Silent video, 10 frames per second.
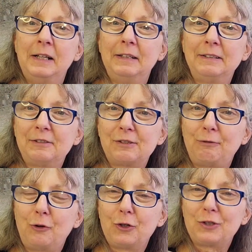let's just
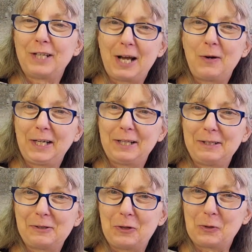focus on how I get
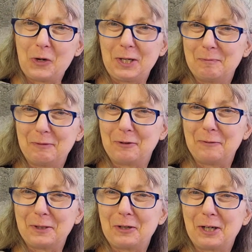these all going before
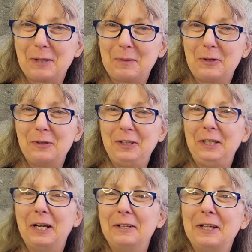we talk about
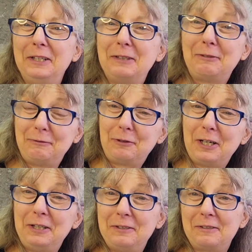the uh, nine different
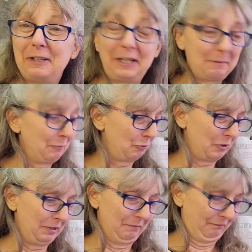varieties that I am
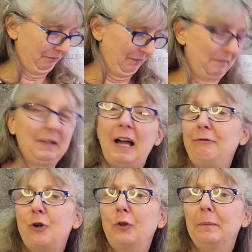growing.
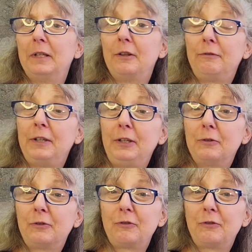I've shown them in other videos,